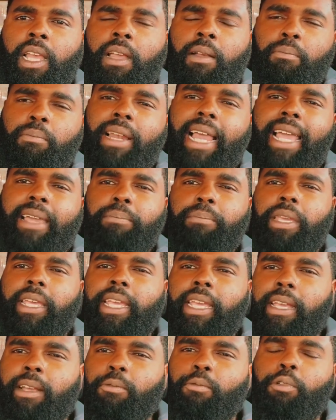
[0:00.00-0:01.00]
Black
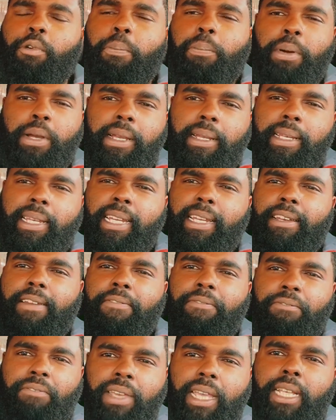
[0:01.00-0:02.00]
men were putting in the
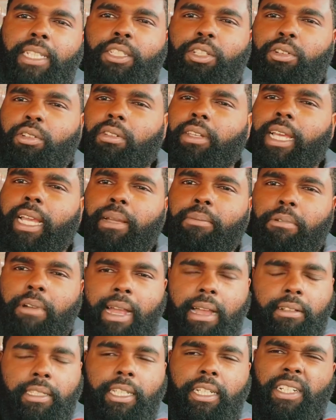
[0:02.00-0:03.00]
physical labor
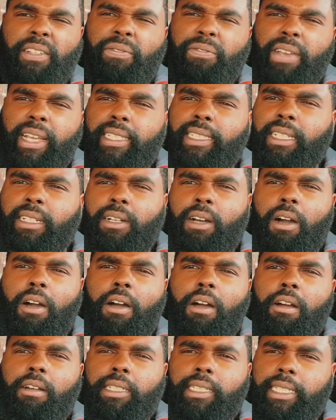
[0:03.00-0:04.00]
out there fixing
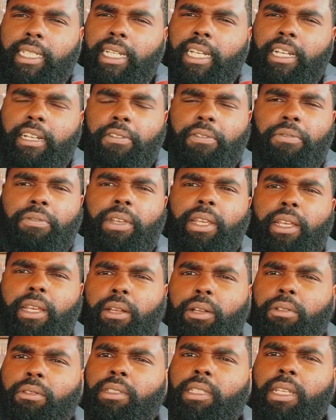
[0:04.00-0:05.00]
cars, tending the
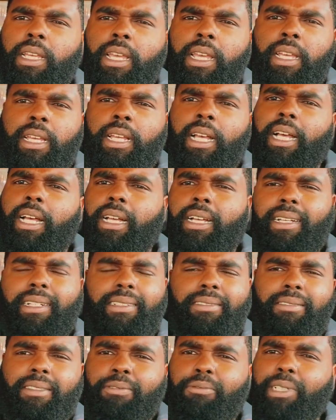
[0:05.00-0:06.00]
fields, uh,
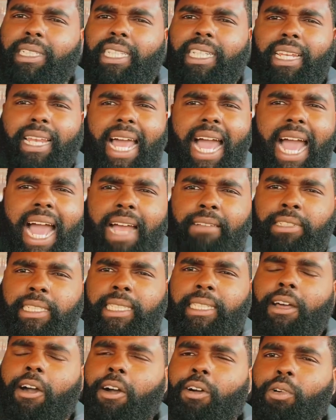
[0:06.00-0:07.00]
with the
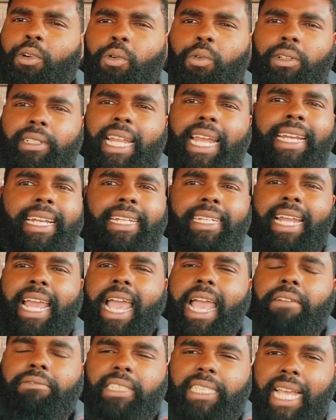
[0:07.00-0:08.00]
livestock. They didn't
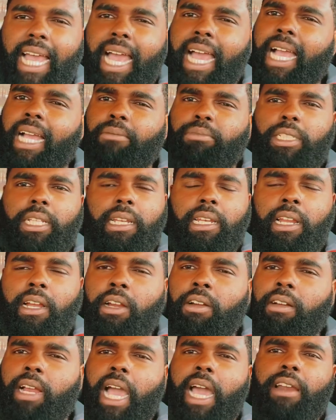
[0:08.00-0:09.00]
have time to
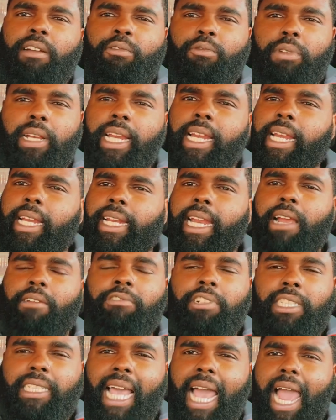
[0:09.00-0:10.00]
learn how to read. They
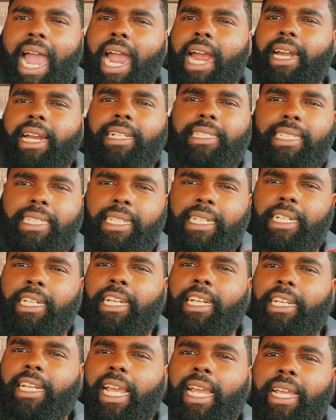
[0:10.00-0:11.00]
were tired at the end of
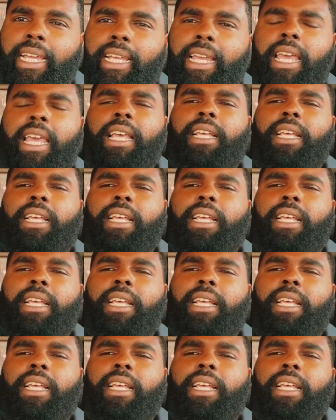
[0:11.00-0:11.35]
the day.